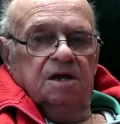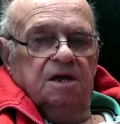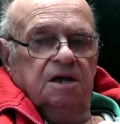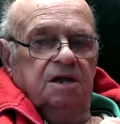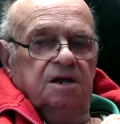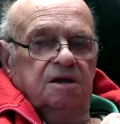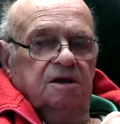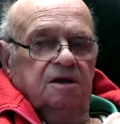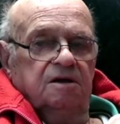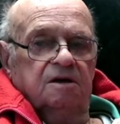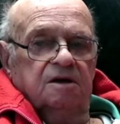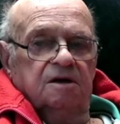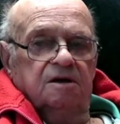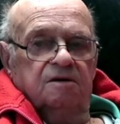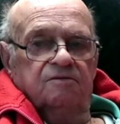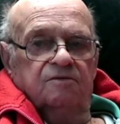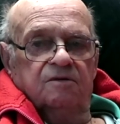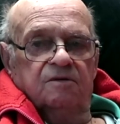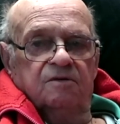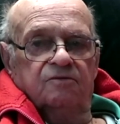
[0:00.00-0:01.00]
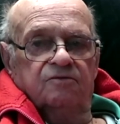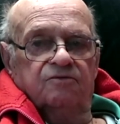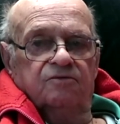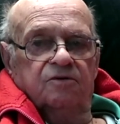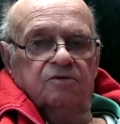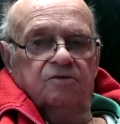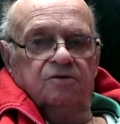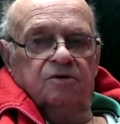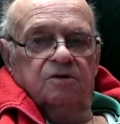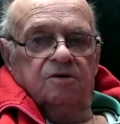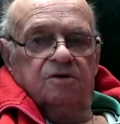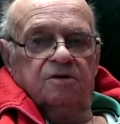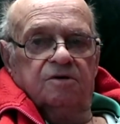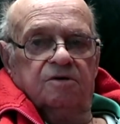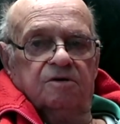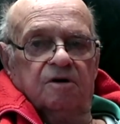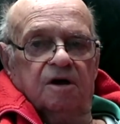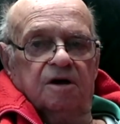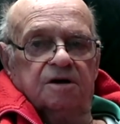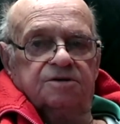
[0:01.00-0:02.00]
eating a fruit
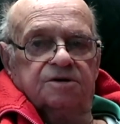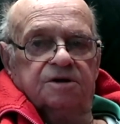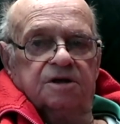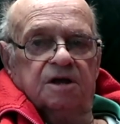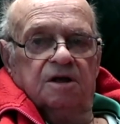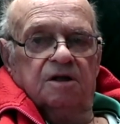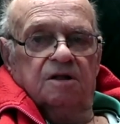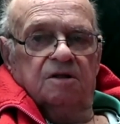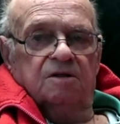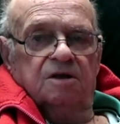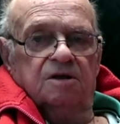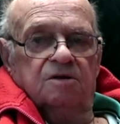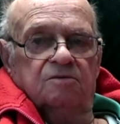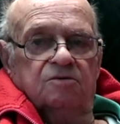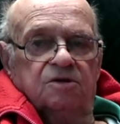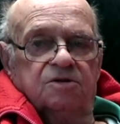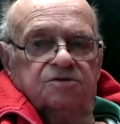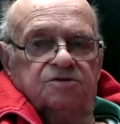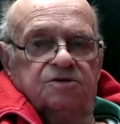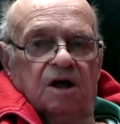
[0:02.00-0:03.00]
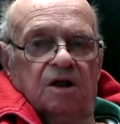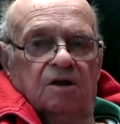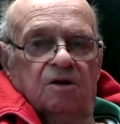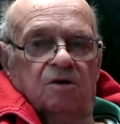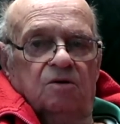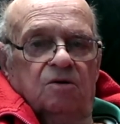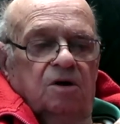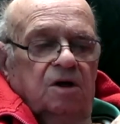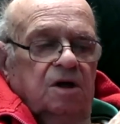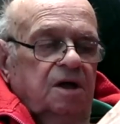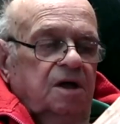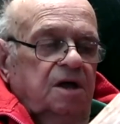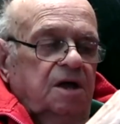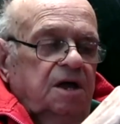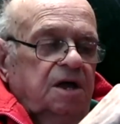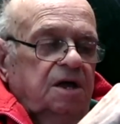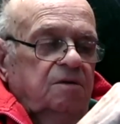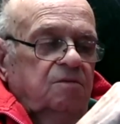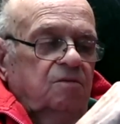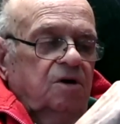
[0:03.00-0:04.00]
cocktail with Jell-O
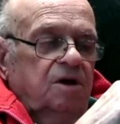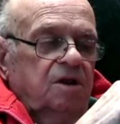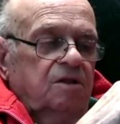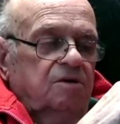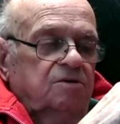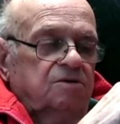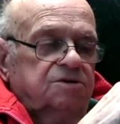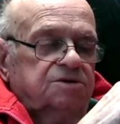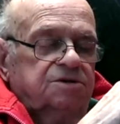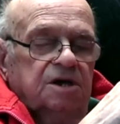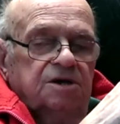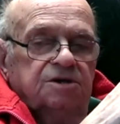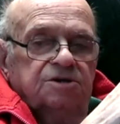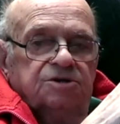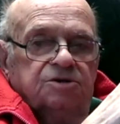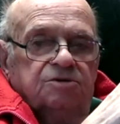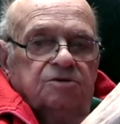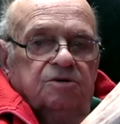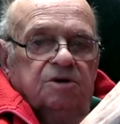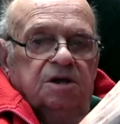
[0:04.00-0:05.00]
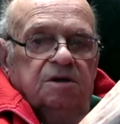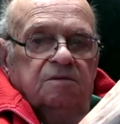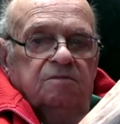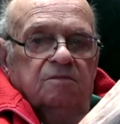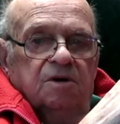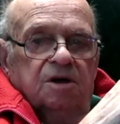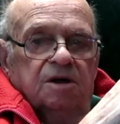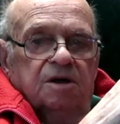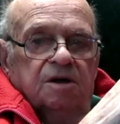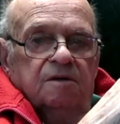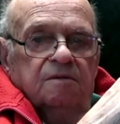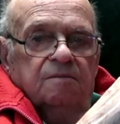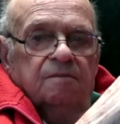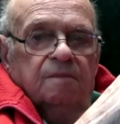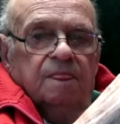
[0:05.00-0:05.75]
in one of those ice cream